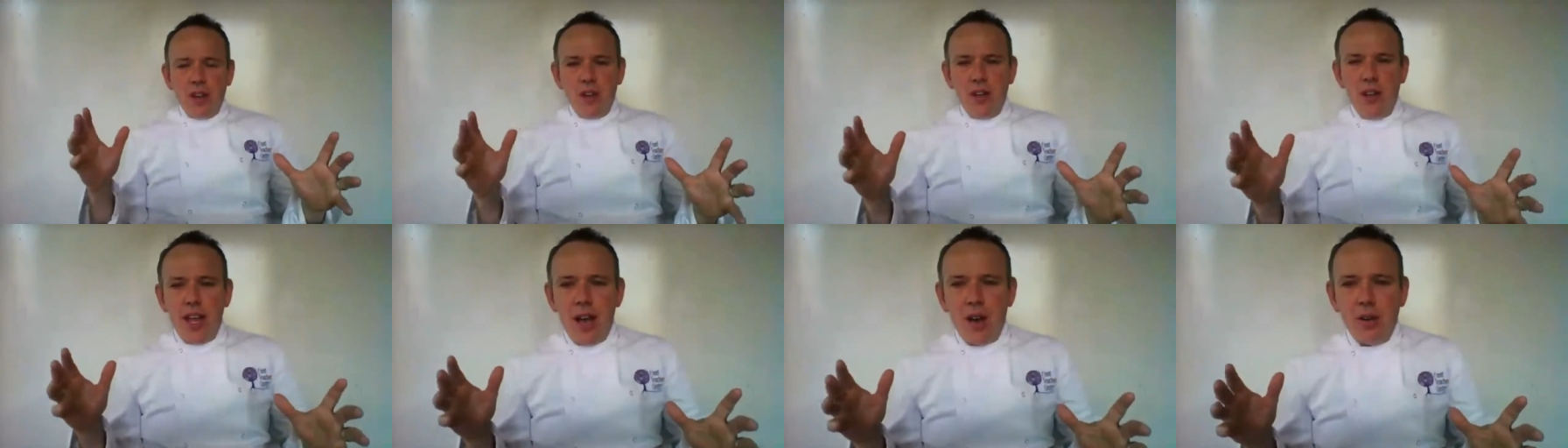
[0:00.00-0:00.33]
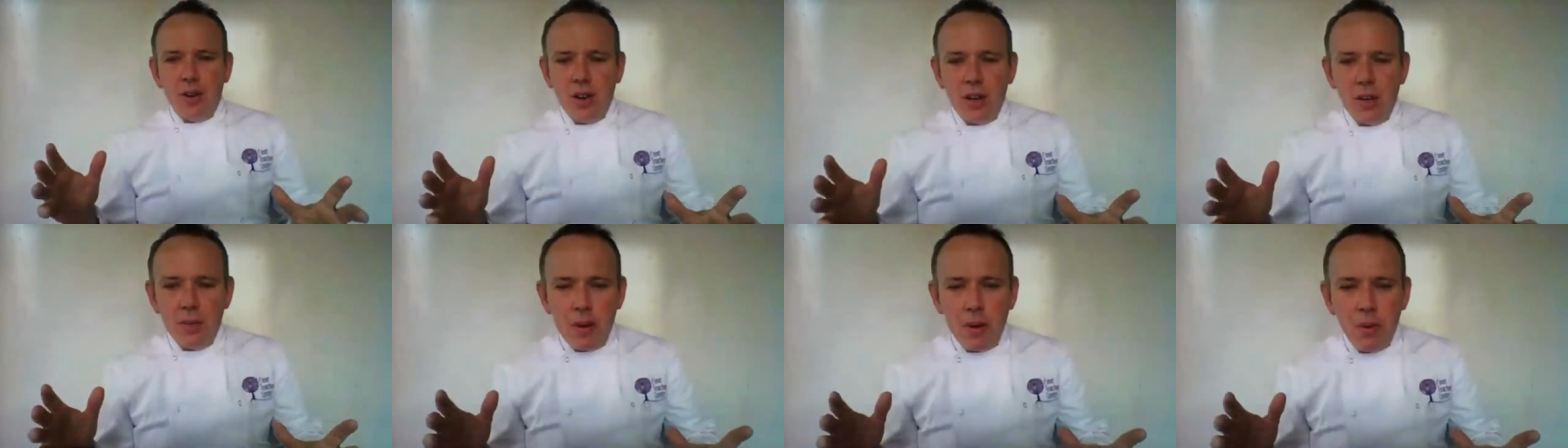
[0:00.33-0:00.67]
now
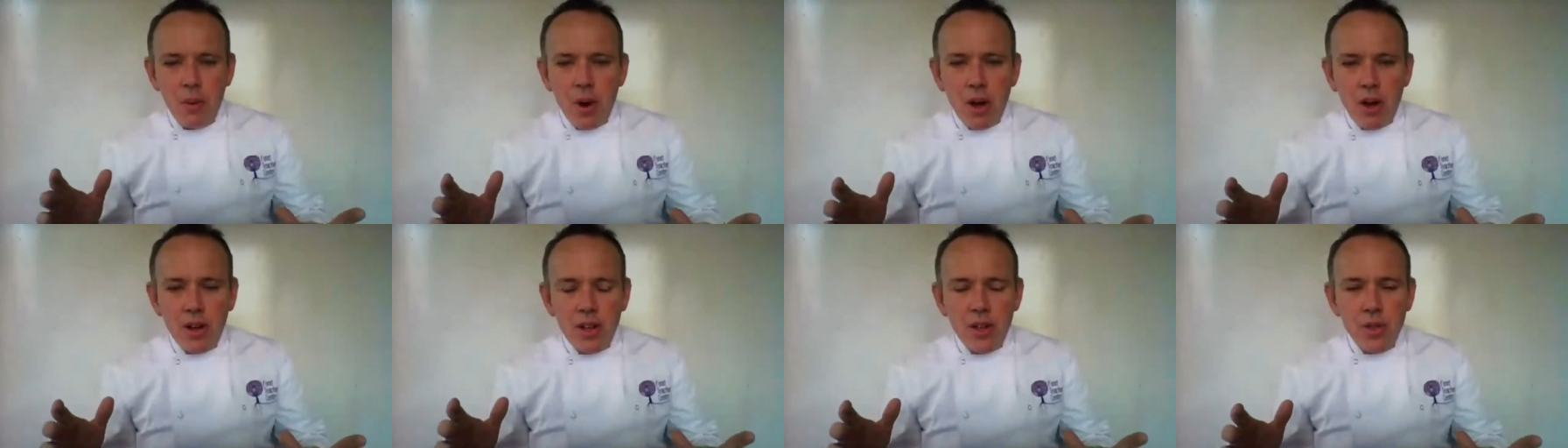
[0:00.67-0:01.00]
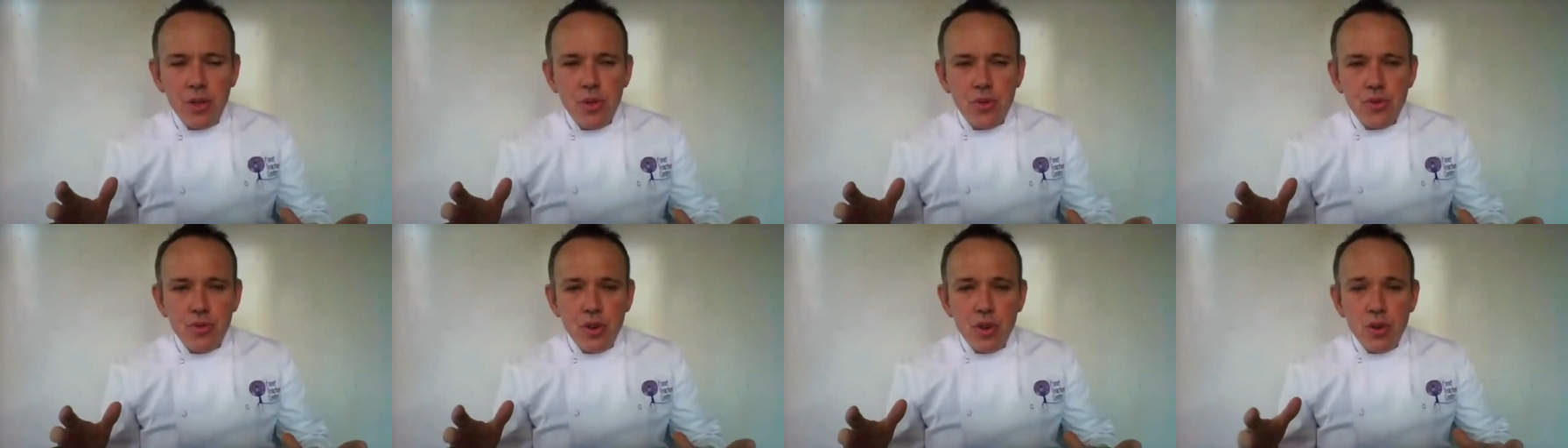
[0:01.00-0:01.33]
going to be
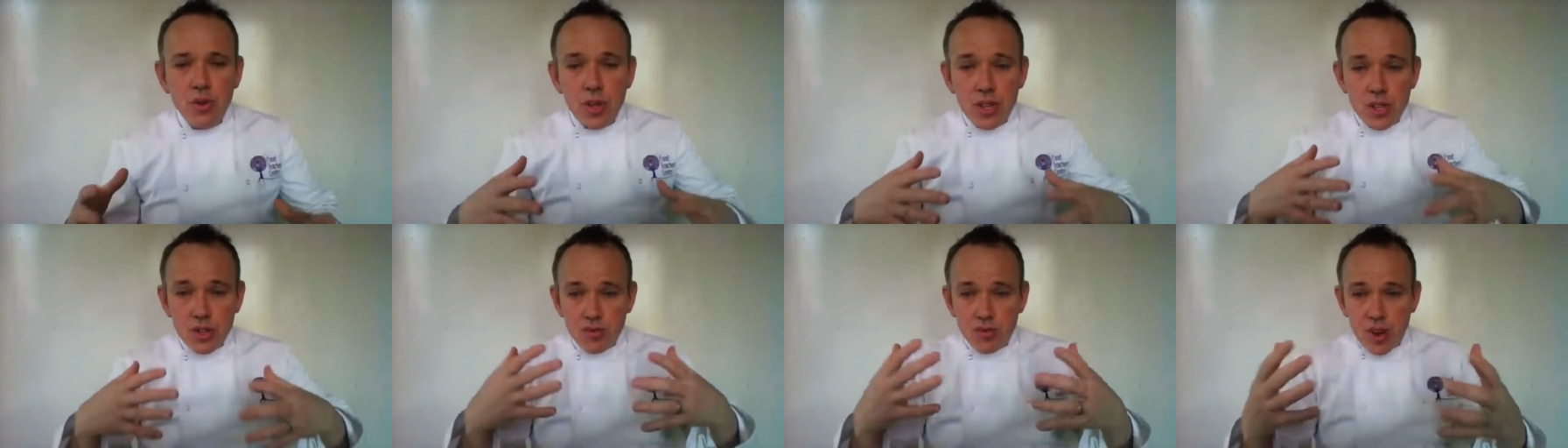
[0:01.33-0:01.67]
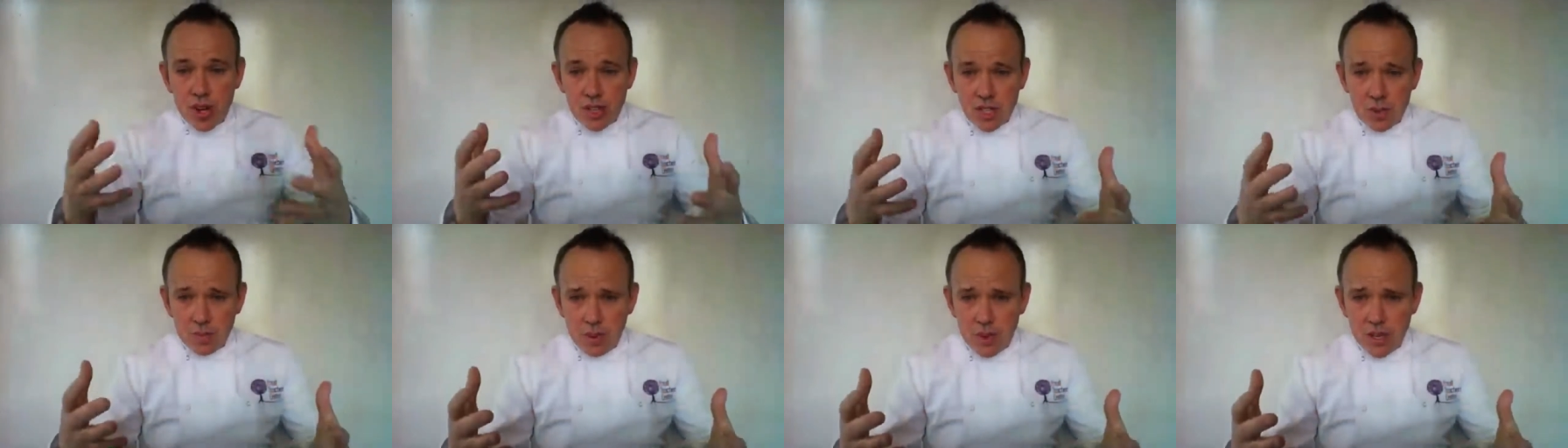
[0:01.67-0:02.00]
working through this
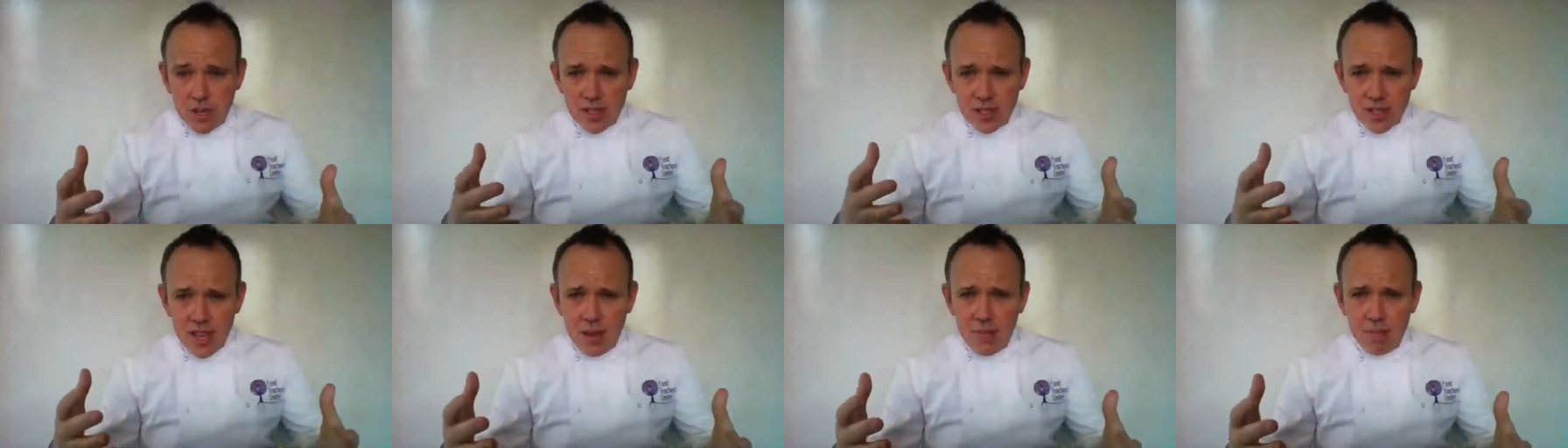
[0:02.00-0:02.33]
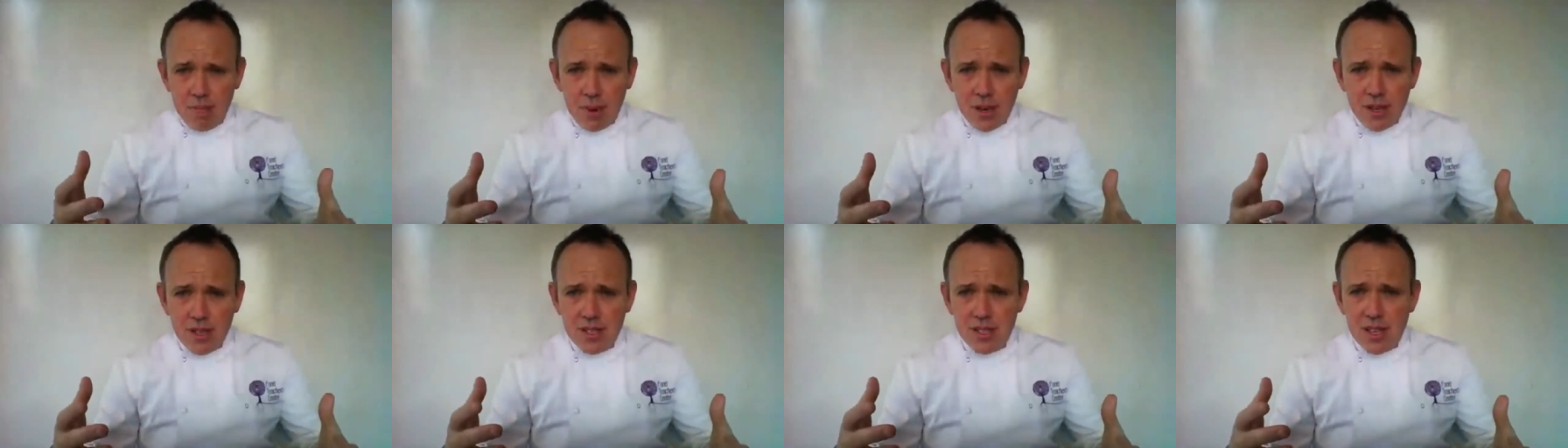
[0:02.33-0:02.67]
recipe
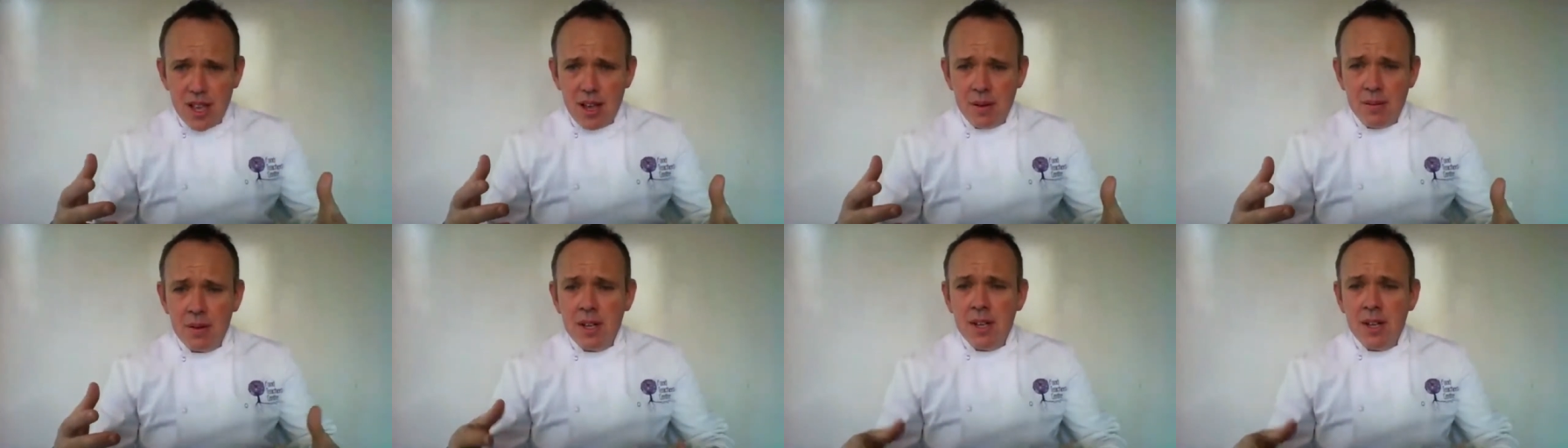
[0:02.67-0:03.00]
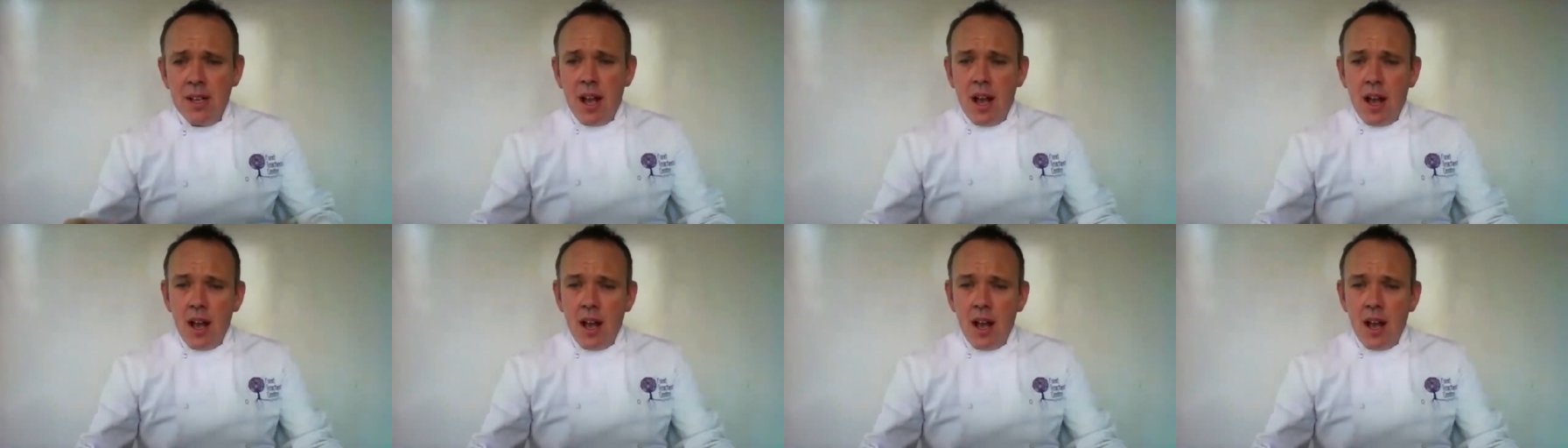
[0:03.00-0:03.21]
step by step,